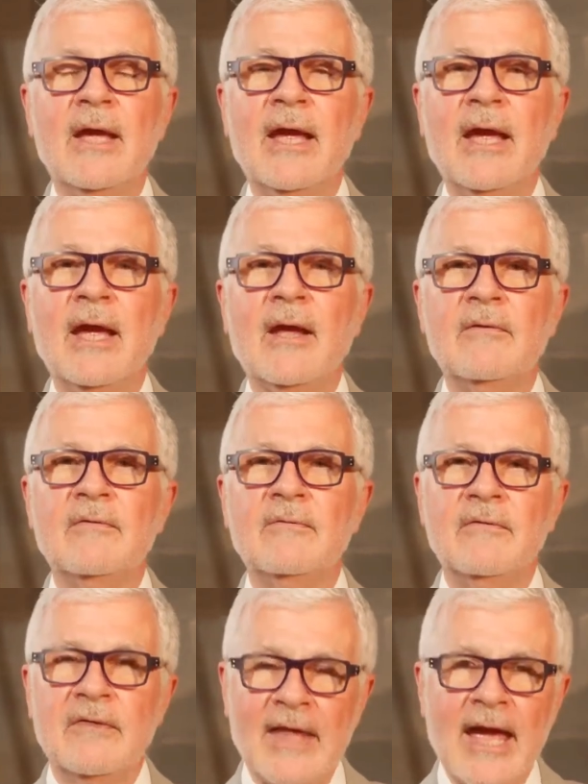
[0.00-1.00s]
and
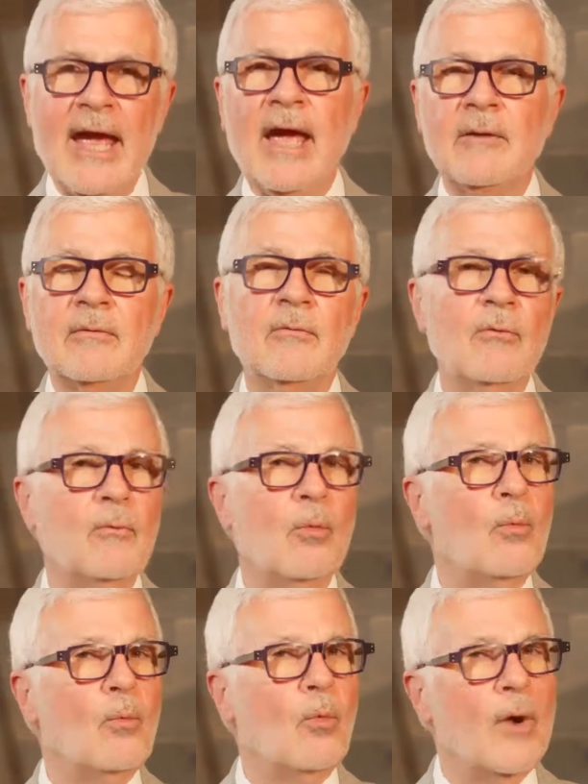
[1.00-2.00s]
that,
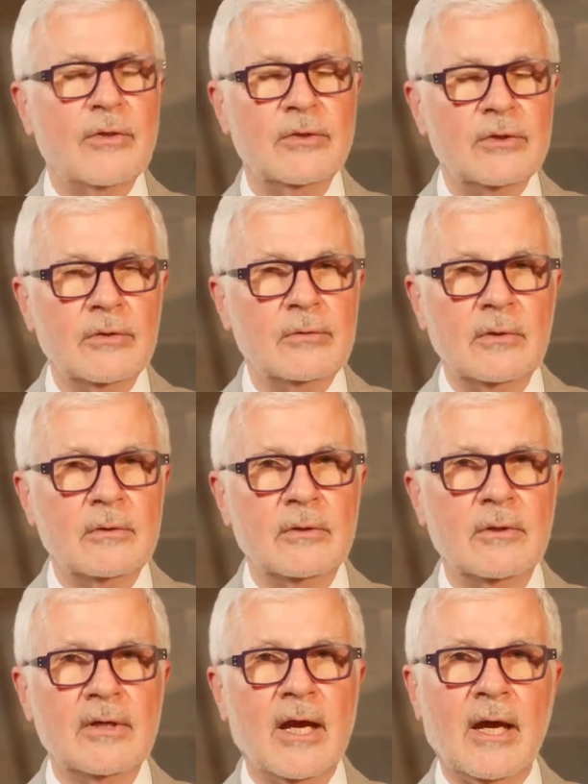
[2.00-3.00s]
whether you knew
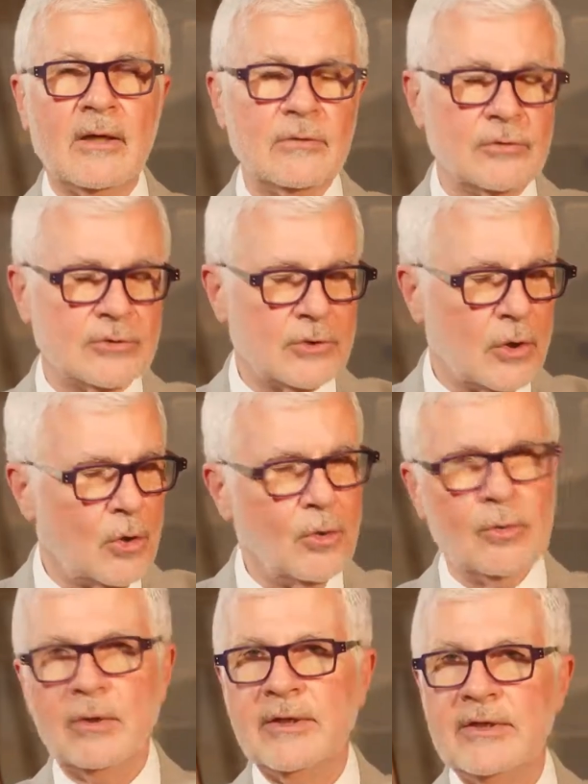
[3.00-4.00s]
it or not,
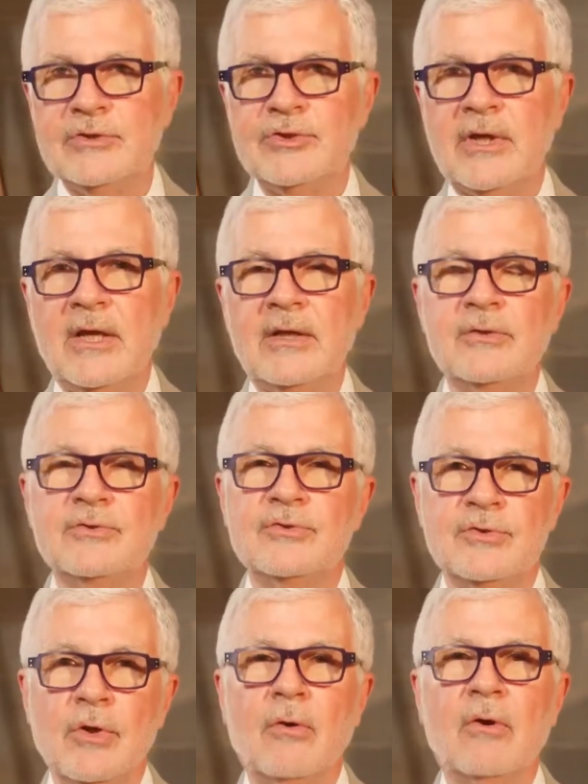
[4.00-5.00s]
totally
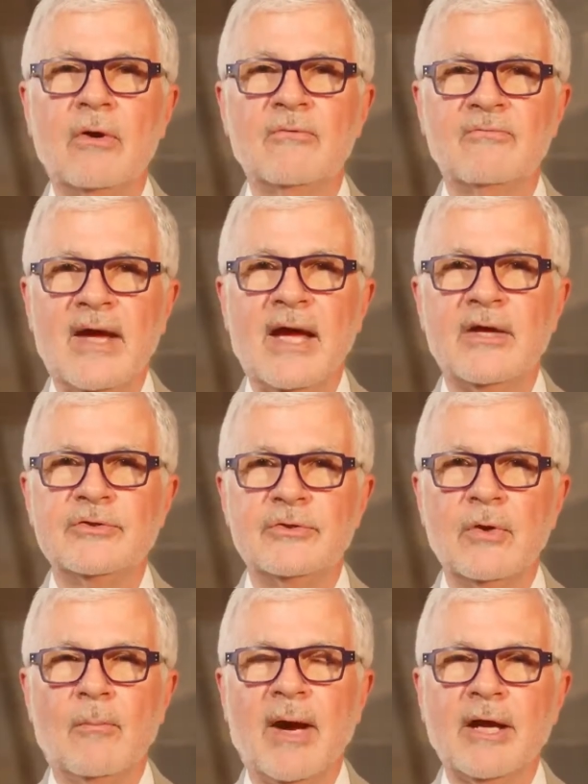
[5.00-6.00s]
changed your
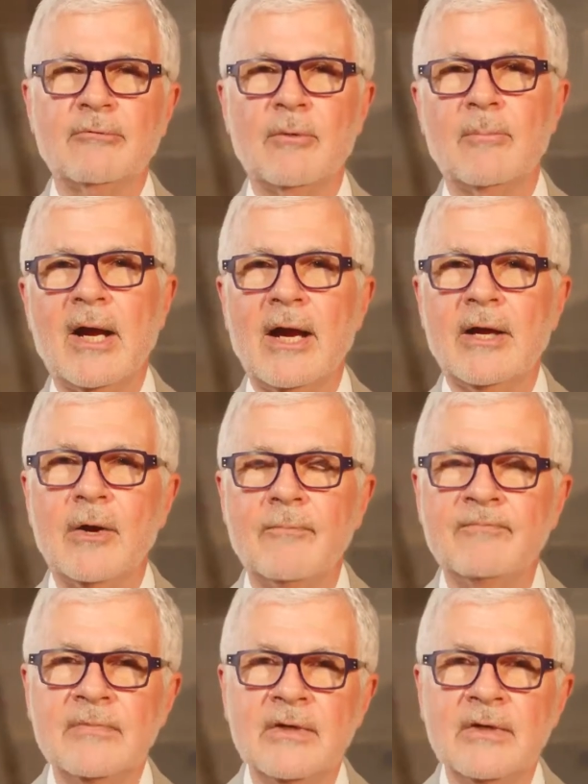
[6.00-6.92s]
vaginal microbiome.